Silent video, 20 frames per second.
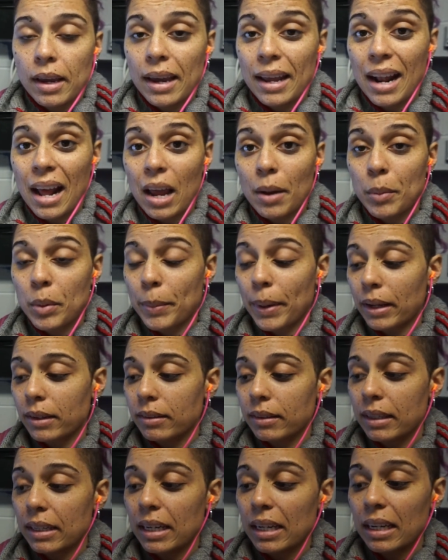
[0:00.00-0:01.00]
And I'm about
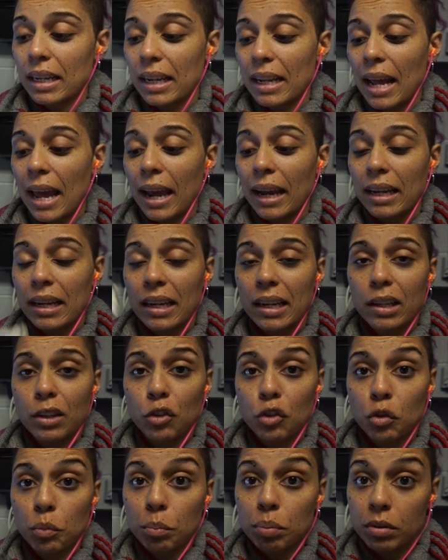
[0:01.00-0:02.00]
to eat an
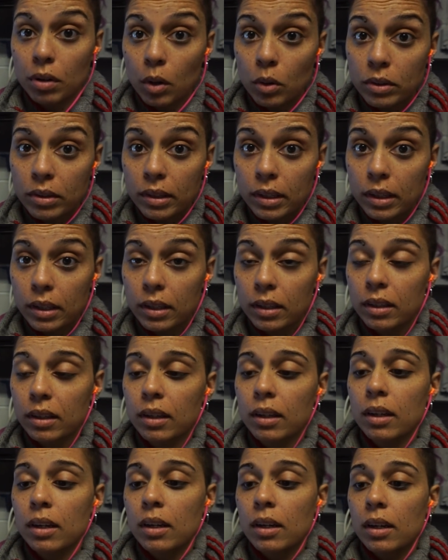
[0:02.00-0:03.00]
Atkins
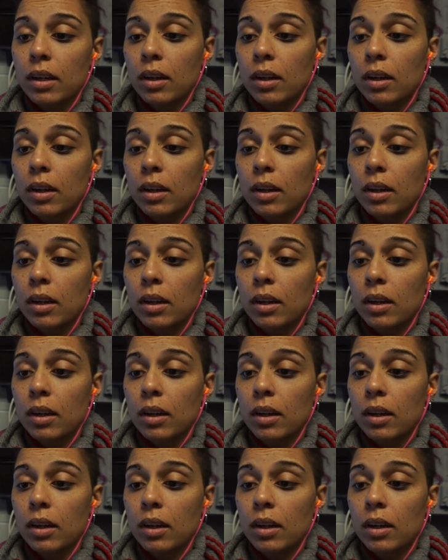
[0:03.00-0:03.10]
protein